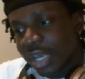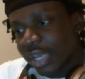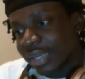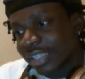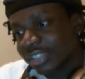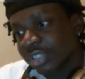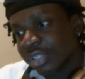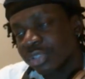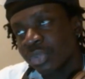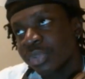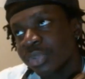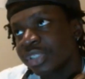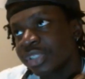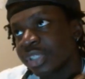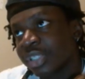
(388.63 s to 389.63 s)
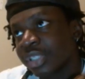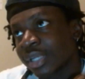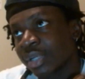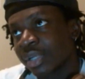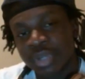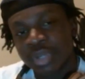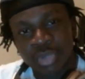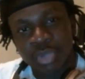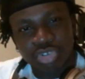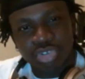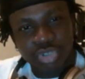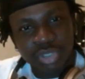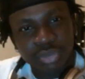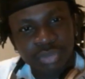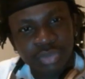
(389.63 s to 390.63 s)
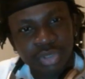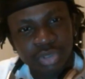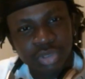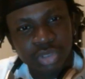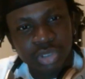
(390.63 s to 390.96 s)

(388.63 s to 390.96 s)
And I started doing this thing like around what, January?